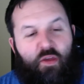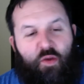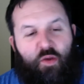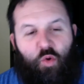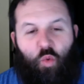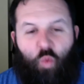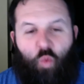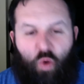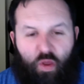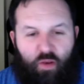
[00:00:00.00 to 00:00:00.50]

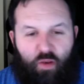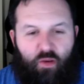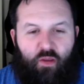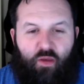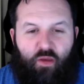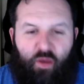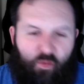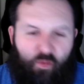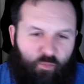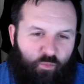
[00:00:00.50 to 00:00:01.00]

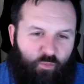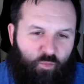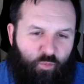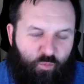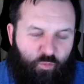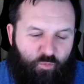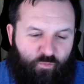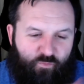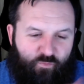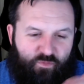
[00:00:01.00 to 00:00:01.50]
I'm
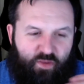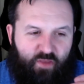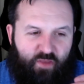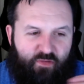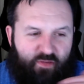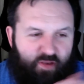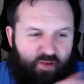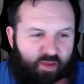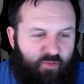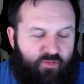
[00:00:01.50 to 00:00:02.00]

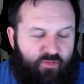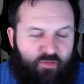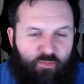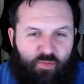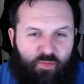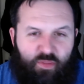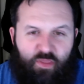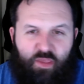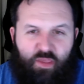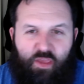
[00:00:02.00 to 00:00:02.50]
testing out some
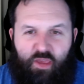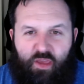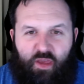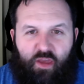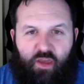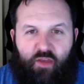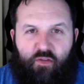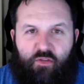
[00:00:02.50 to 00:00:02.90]
of the